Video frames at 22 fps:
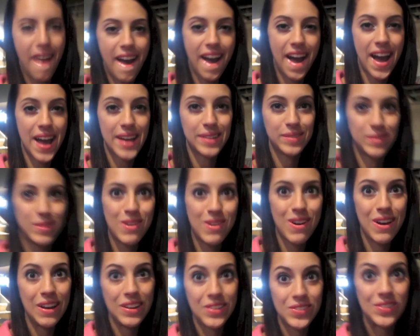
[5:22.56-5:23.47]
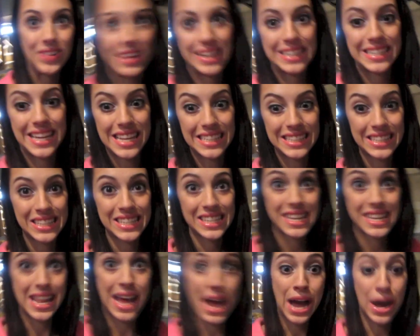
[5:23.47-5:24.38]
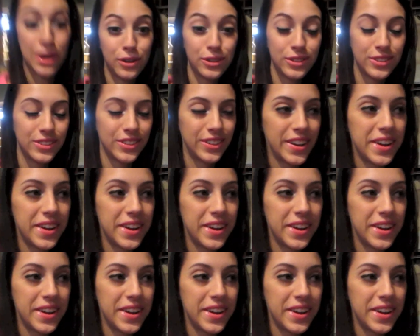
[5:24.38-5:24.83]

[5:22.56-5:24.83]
I'm going for my test now.